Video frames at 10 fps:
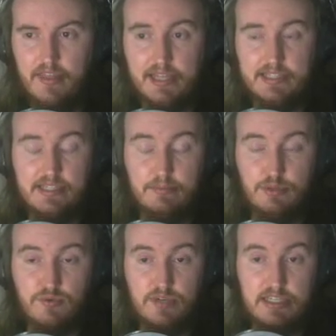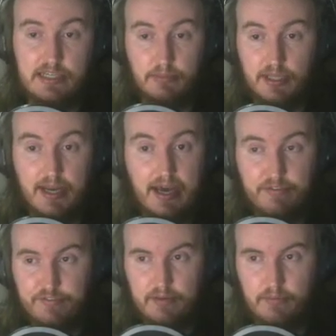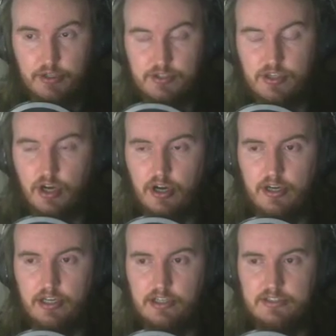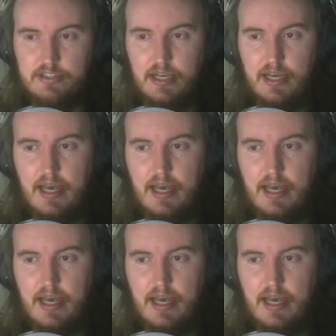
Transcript: That seems reasonable enough in most scenarios.